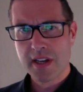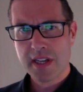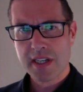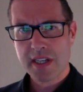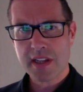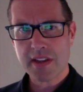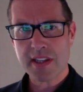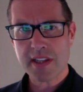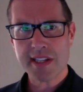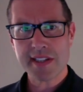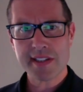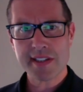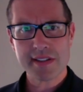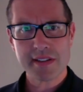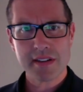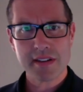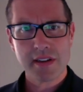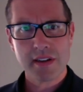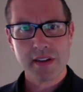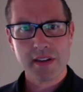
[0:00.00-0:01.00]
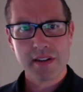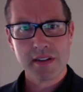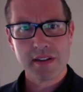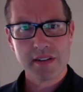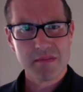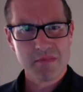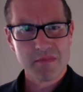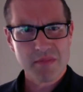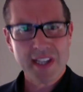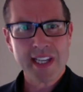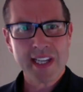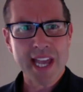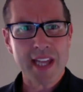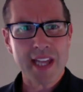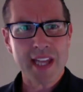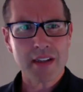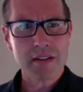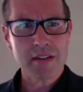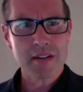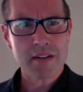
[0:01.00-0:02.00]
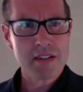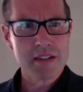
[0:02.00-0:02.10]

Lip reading: Now this, again,